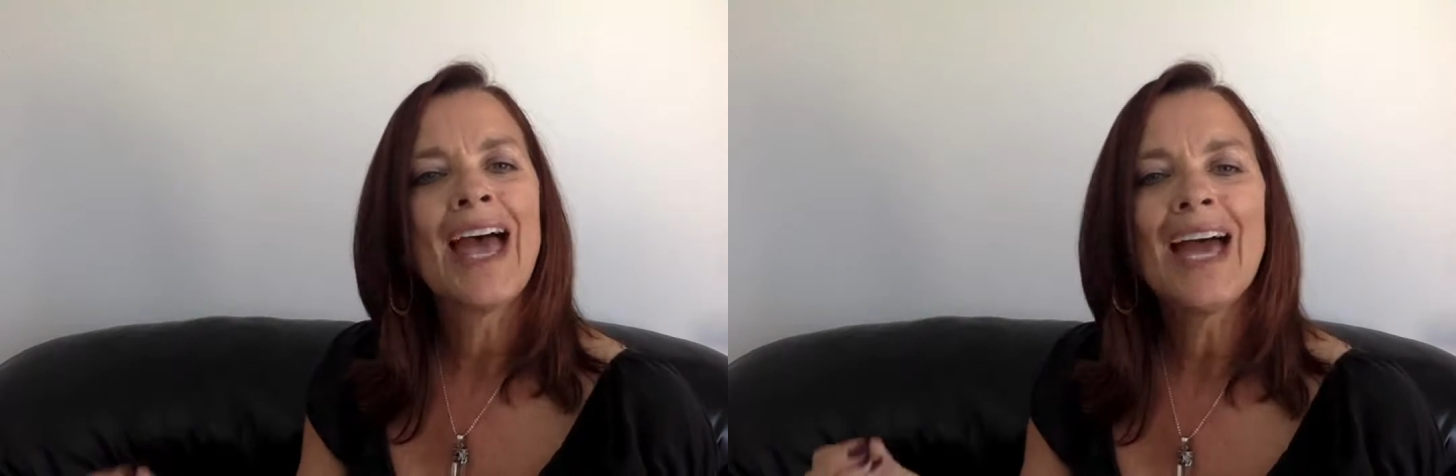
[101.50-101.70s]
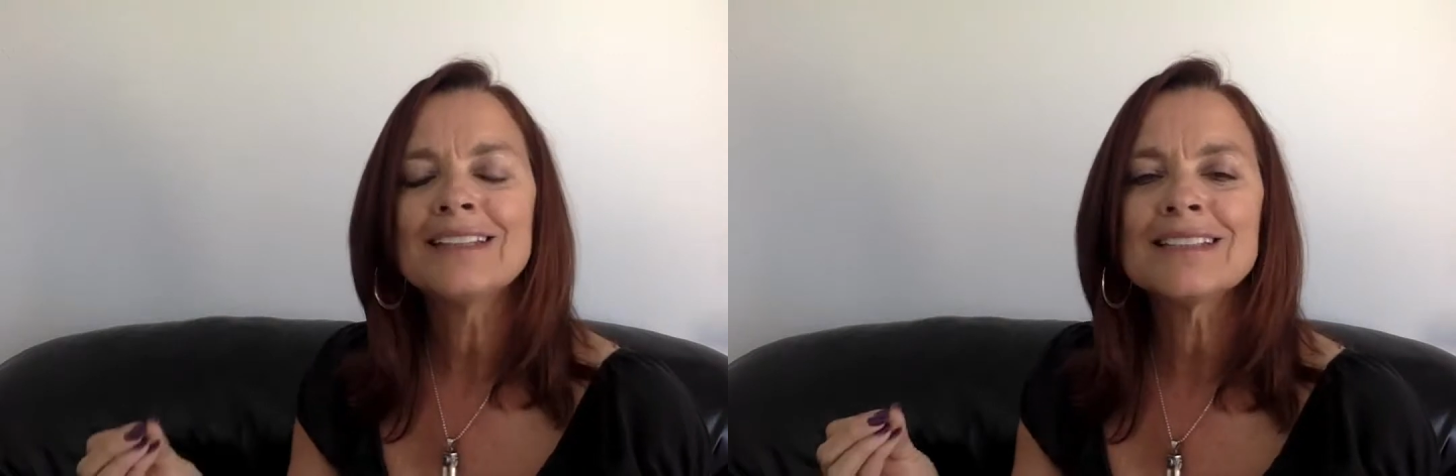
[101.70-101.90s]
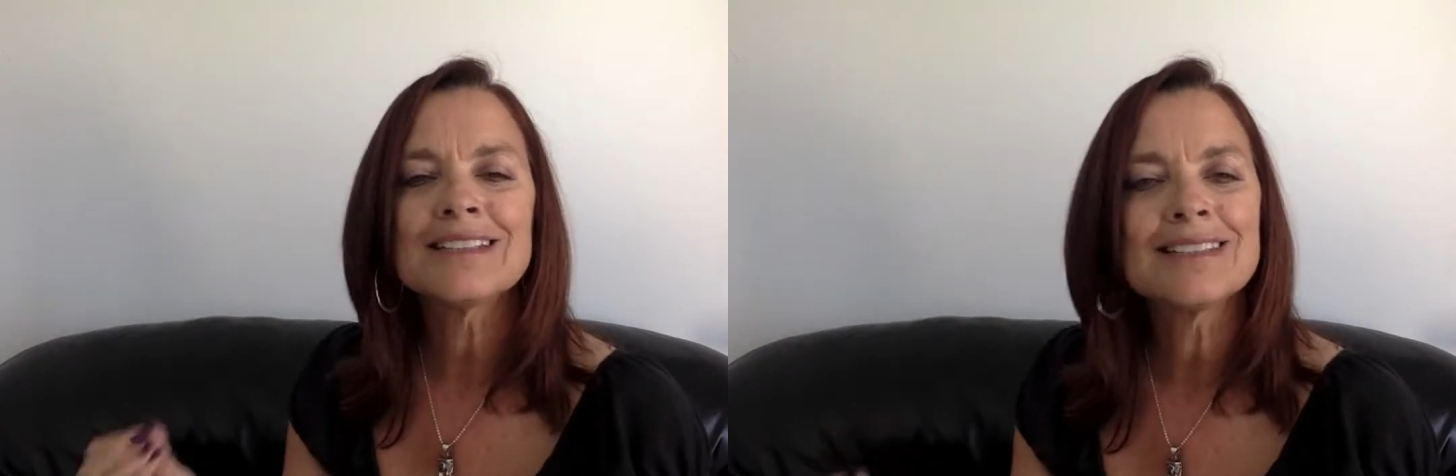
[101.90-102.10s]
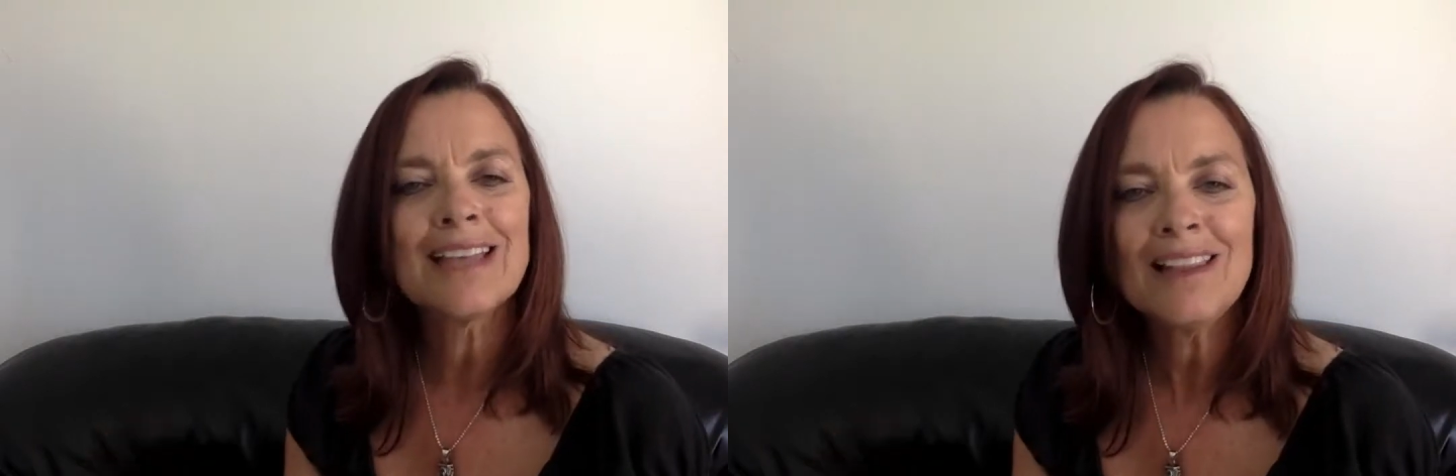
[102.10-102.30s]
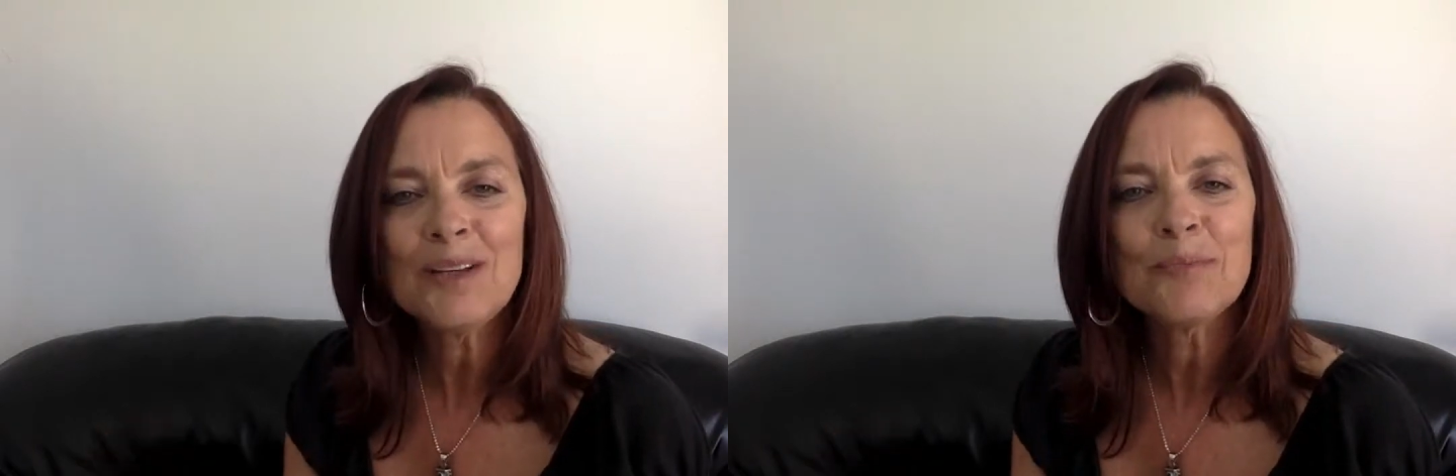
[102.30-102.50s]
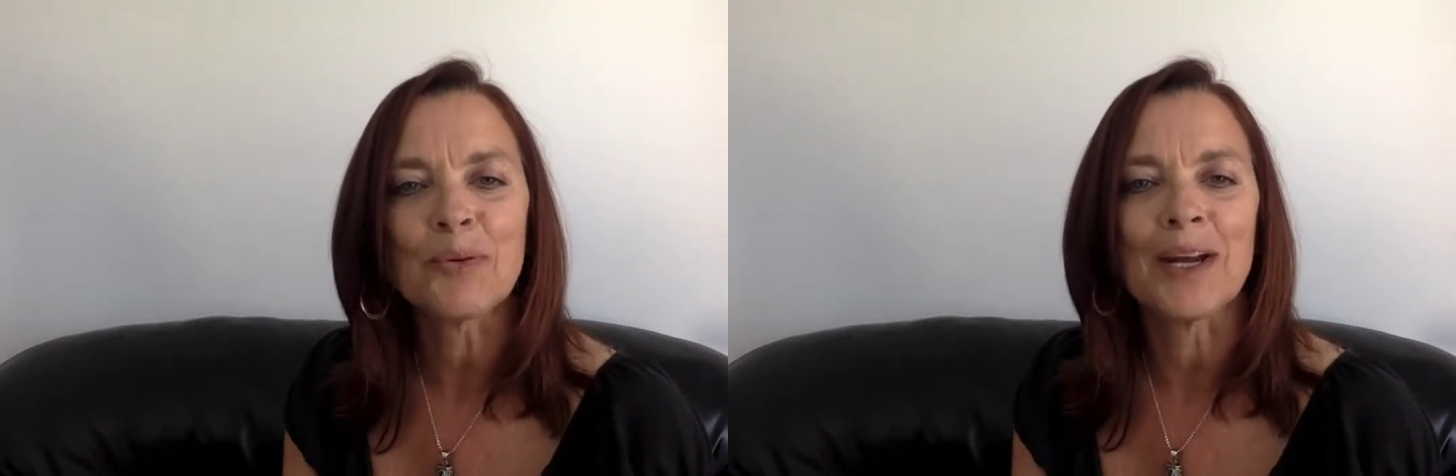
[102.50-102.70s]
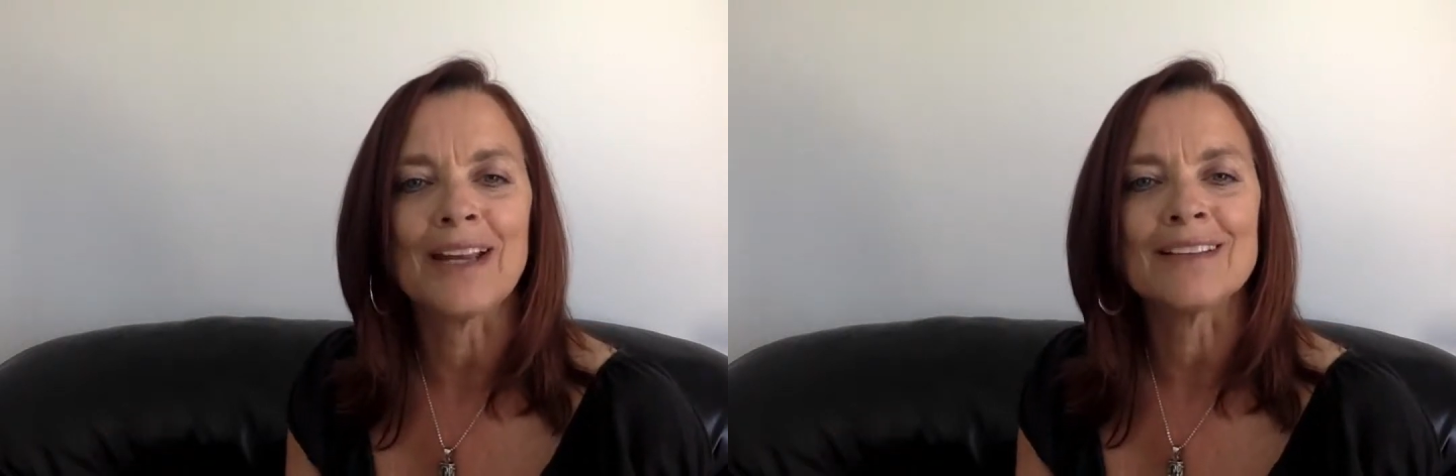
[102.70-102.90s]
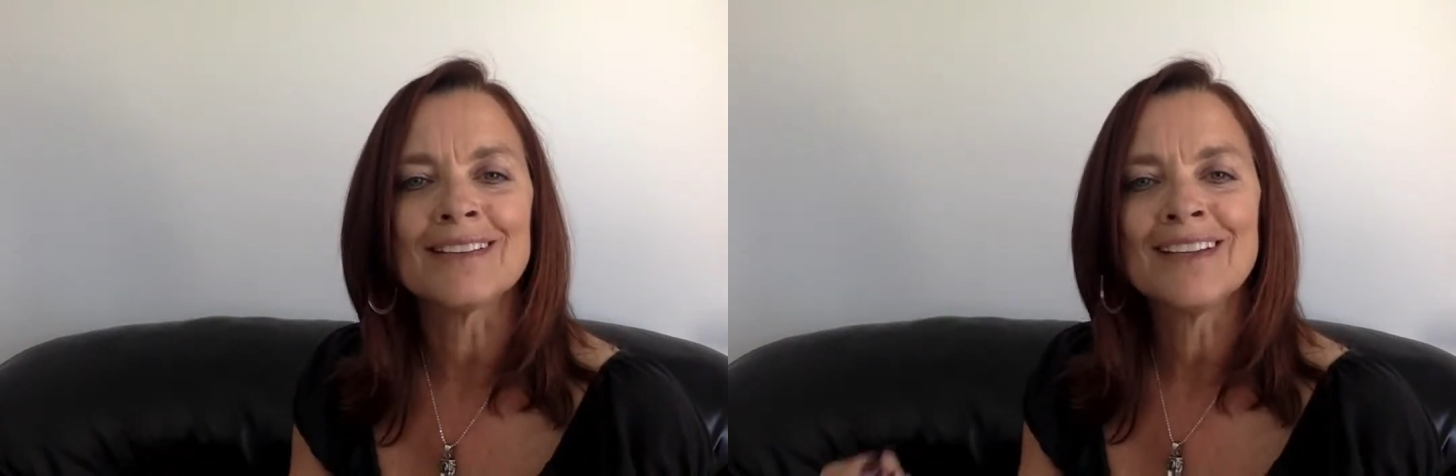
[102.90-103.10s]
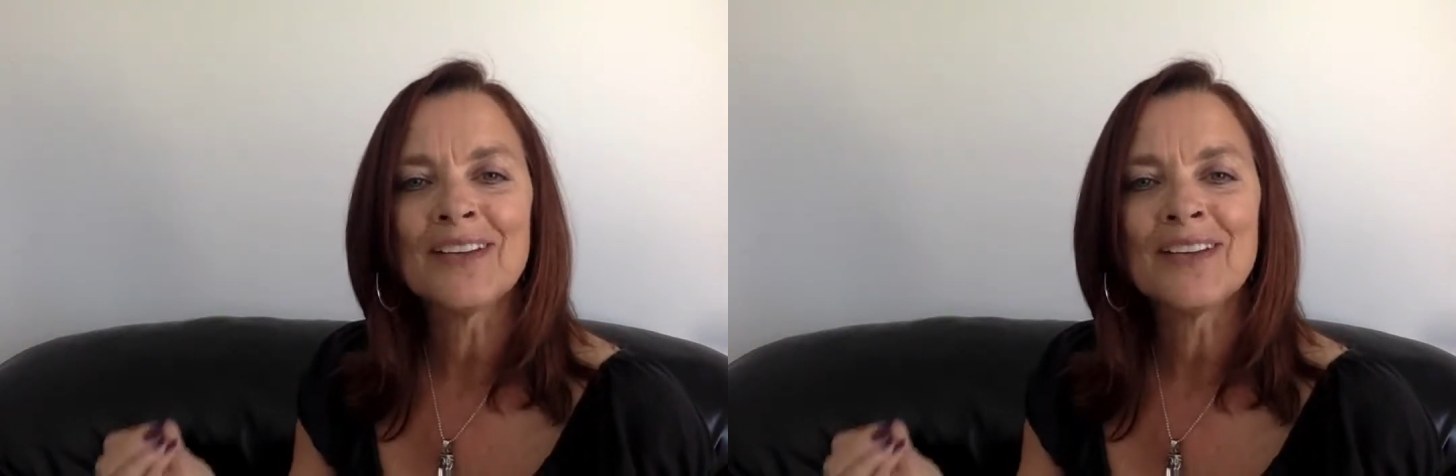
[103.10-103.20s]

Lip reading: and celebrate